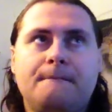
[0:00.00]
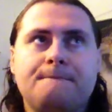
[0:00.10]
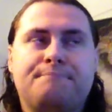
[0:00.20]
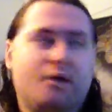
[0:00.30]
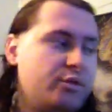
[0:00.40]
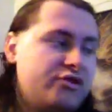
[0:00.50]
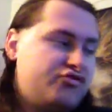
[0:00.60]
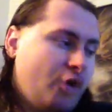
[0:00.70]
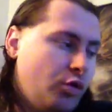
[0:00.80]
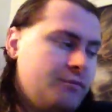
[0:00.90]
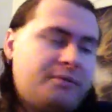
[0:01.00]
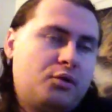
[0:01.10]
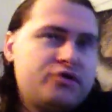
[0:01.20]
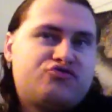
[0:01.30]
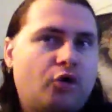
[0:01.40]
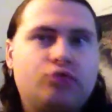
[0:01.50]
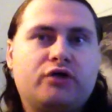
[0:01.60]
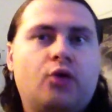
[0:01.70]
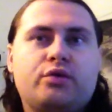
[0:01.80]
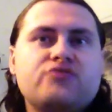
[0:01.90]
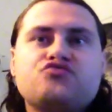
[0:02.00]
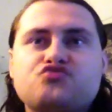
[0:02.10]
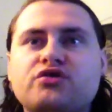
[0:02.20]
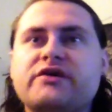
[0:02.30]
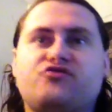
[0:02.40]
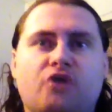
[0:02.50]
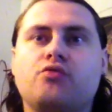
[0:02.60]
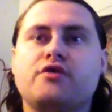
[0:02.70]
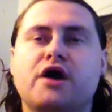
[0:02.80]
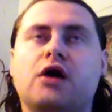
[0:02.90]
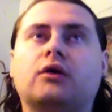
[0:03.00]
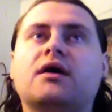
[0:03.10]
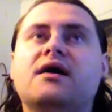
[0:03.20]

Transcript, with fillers: but we don't but we don't know. We really don't know.